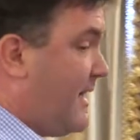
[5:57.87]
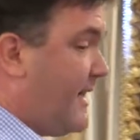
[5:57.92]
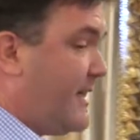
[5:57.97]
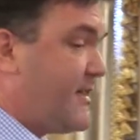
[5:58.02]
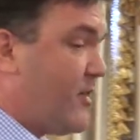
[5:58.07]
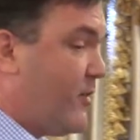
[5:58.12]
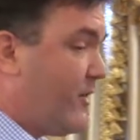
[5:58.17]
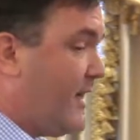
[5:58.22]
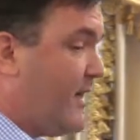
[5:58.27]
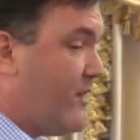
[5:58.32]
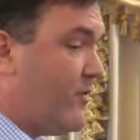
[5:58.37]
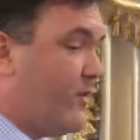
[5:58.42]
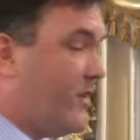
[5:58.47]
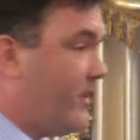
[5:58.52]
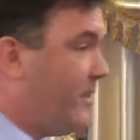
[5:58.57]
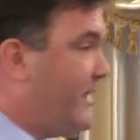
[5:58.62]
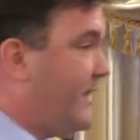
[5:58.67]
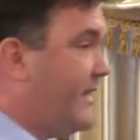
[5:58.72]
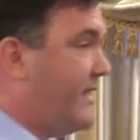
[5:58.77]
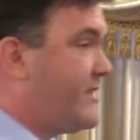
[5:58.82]
And so then it
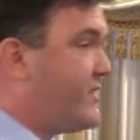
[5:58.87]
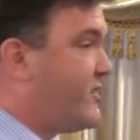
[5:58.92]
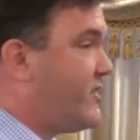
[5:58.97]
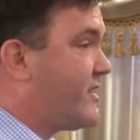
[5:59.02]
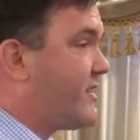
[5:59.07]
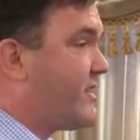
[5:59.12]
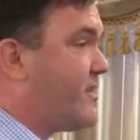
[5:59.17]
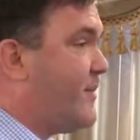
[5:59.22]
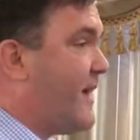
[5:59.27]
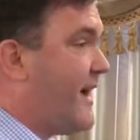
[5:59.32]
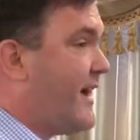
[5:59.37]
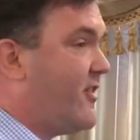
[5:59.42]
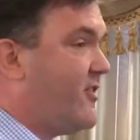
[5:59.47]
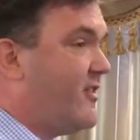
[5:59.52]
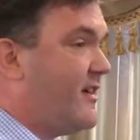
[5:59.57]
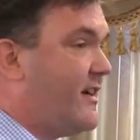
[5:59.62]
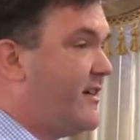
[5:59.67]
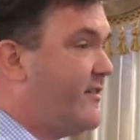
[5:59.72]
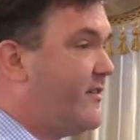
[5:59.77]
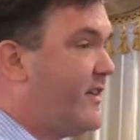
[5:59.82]
really is just a
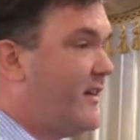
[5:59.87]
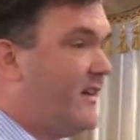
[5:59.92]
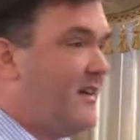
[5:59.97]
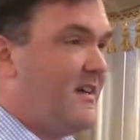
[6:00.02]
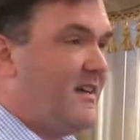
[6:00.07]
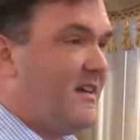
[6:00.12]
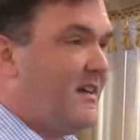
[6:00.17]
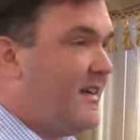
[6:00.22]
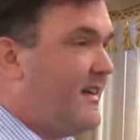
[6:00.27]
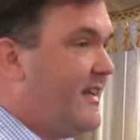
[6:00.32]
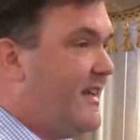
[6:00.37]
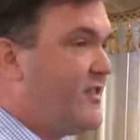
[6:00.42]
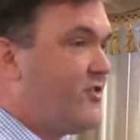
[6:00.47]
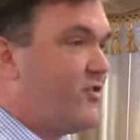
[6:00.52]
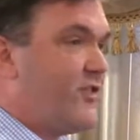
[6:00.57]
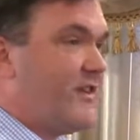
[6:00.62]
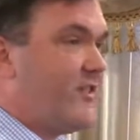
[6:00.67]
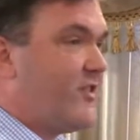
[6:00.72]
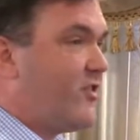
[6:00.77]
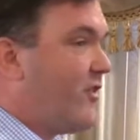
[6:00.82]
matter of
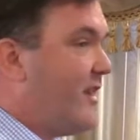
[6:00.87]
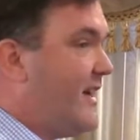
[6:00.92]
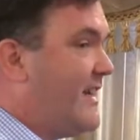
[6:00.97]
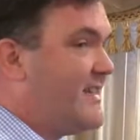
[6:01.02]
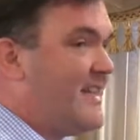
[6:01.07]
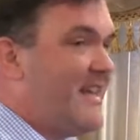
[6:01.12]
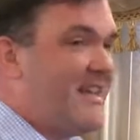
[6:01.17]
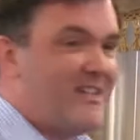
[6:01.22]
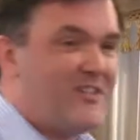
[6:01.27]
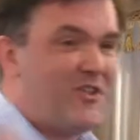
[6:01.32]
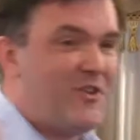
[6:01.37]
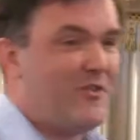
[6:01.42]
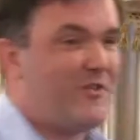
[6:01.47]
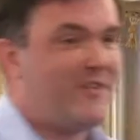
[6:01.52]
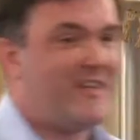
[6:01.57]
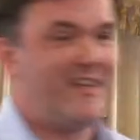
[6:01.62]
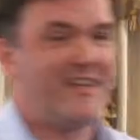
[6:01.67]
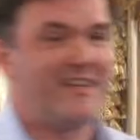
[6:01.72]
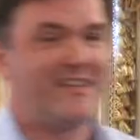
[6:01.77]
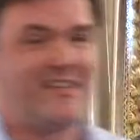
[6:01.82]
entering the grades into
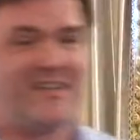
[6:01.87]
the